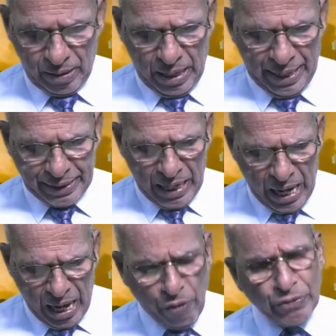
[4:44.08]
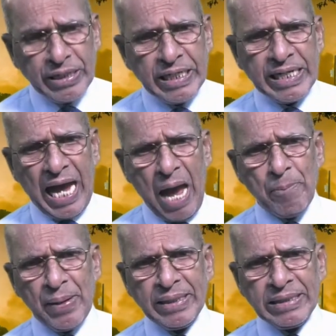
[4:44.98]
And how did it
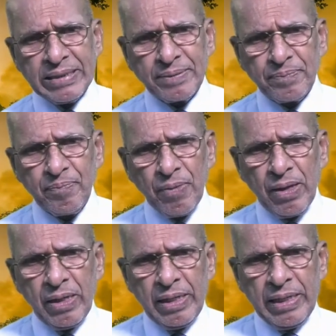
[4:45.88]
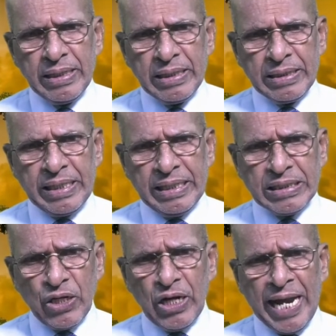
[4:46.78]
happen? The
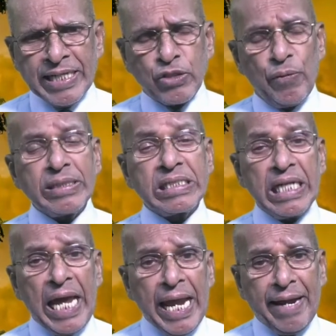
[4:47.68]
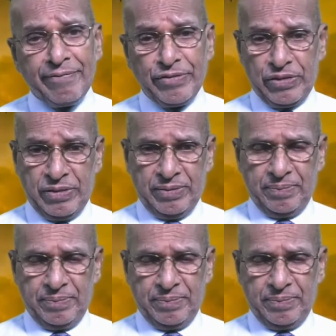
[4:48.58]
Israelites were slaves.